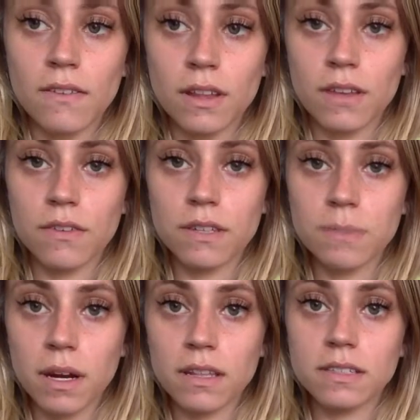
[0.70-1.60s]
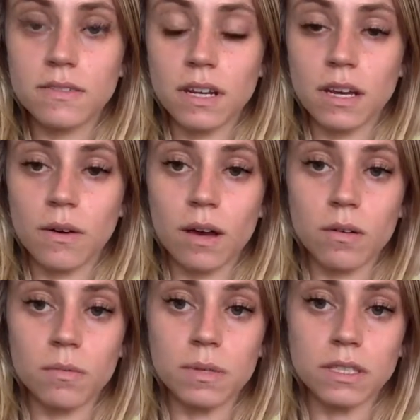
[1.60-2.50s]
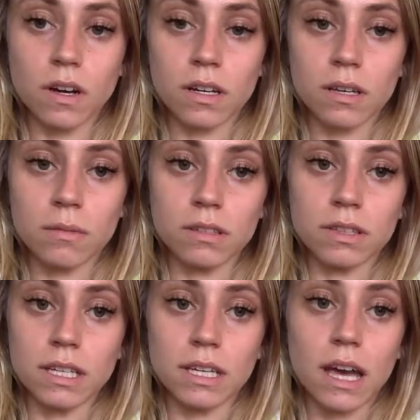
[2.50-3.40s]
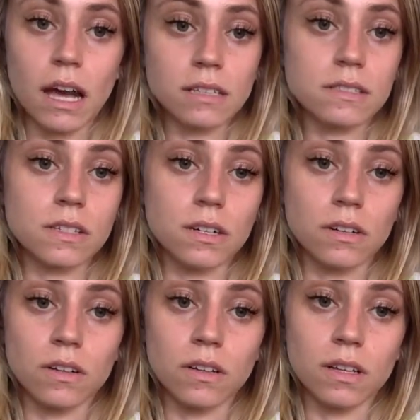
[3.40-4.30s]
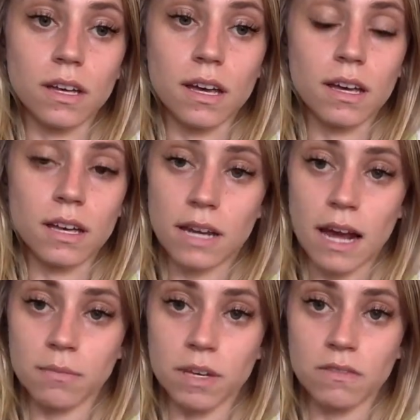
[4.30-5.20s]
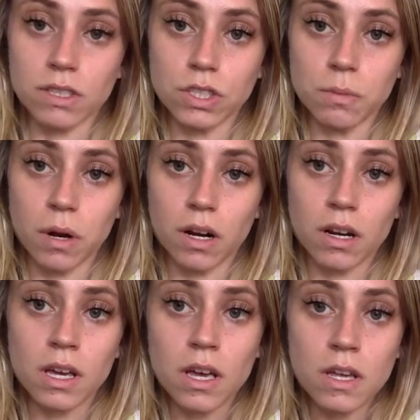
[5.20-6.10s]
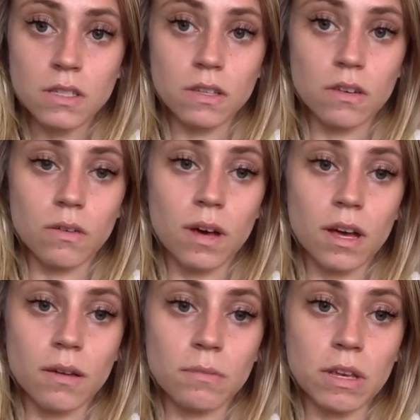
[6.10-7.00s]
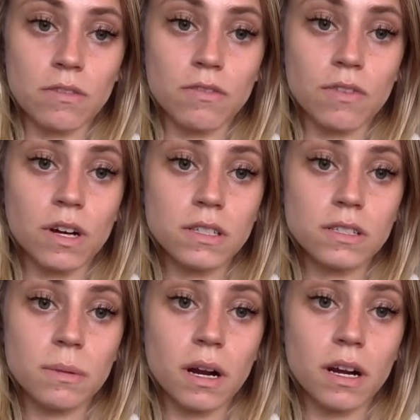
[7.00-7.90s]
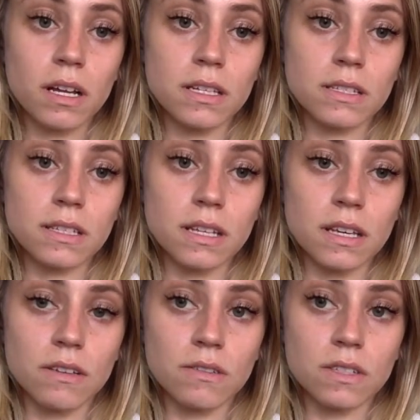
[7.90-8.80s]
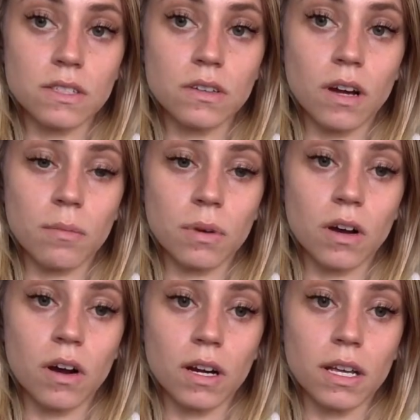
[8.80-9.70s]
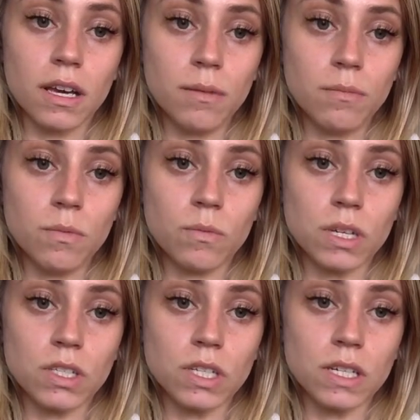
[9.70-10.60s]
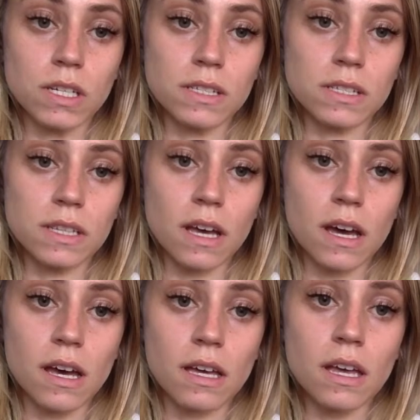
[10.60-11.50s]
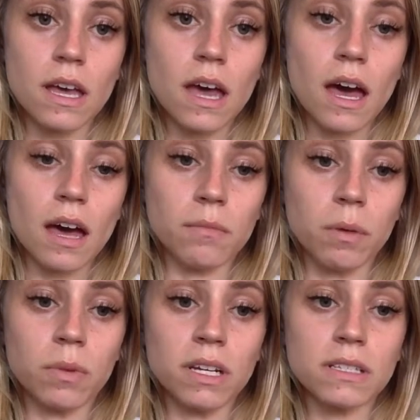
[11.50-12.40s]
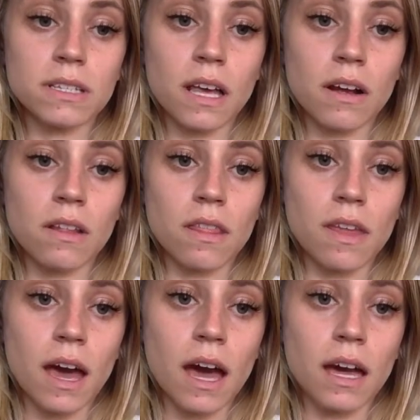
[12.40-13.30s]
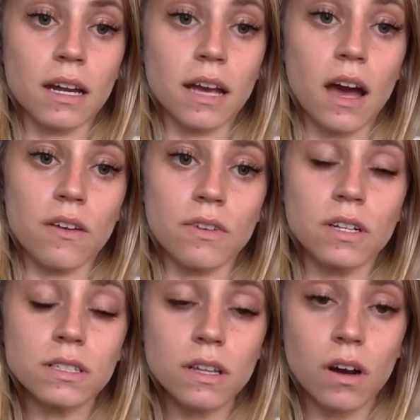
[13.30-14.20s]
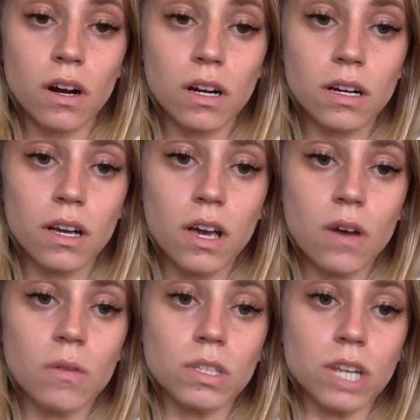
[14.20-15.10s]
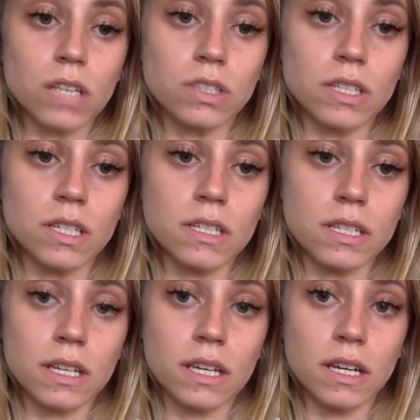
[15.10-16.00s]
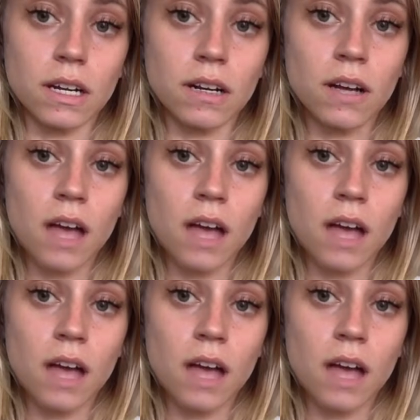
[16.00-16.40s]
For the first part of this video, I will be talking about the external anatomy of the sheep heart. So the first part is the visceral epicardium, which is the membranous layer that covers the heart, which actually isn't here.